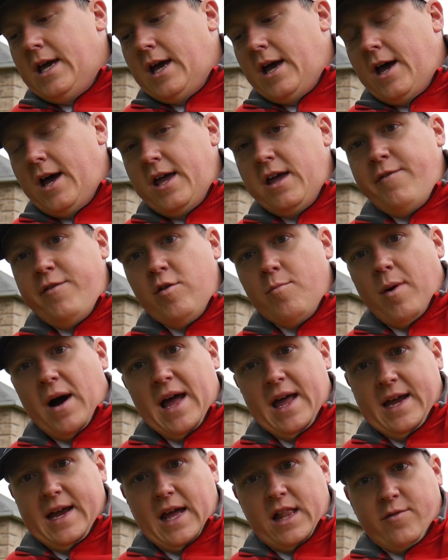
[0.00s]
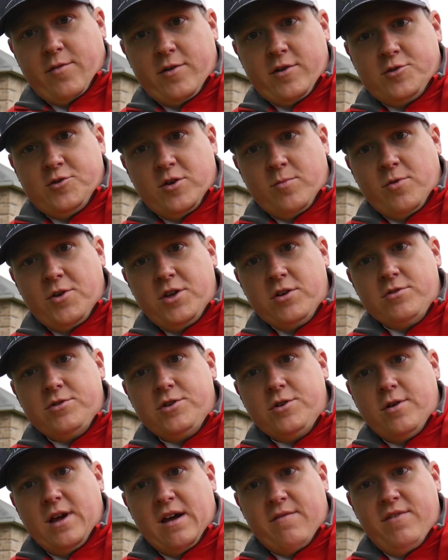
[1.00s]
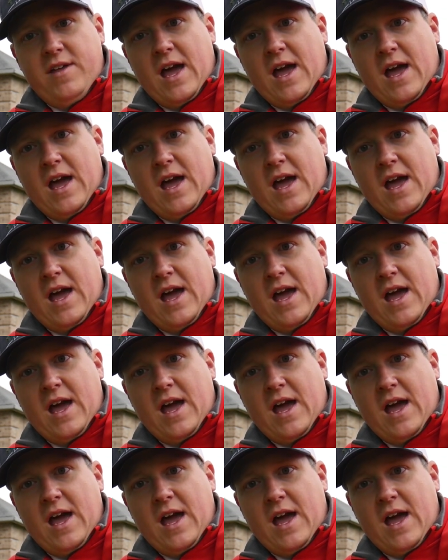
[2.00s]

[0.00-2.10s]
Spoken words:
If you buy a California trimmer, you do have